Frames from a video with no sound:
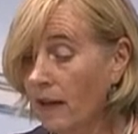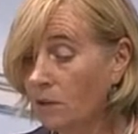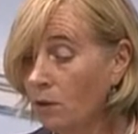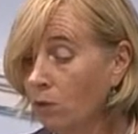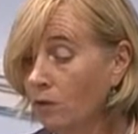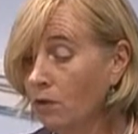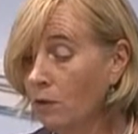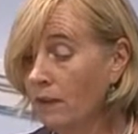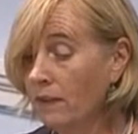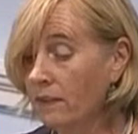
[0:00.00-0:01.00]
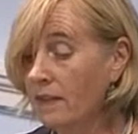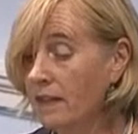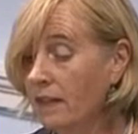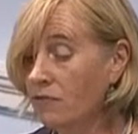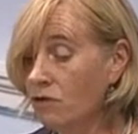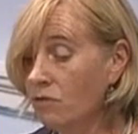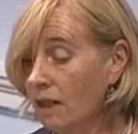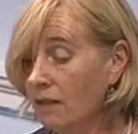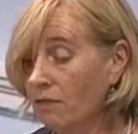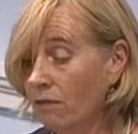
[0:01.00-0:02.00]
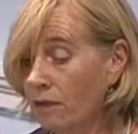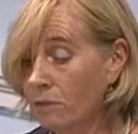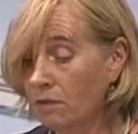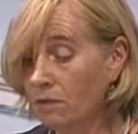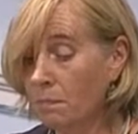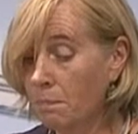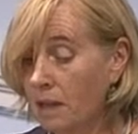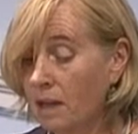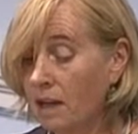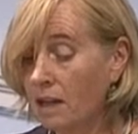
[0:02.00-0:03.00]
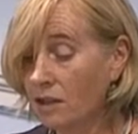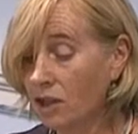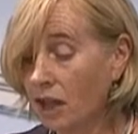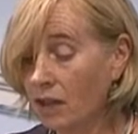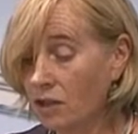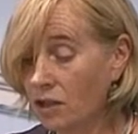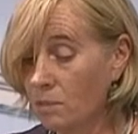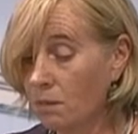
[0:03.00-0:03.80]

And we all know that the secondary transfer is one of the big challenges,